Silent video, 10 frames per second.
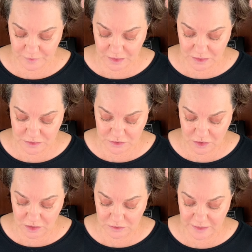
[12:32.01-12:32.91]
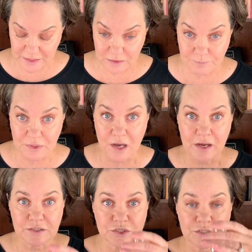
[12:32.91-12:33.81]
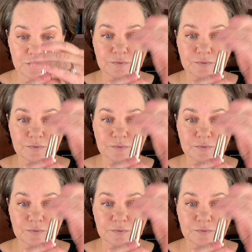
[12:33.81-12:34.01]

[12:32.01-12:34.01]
It is called Naked Blush.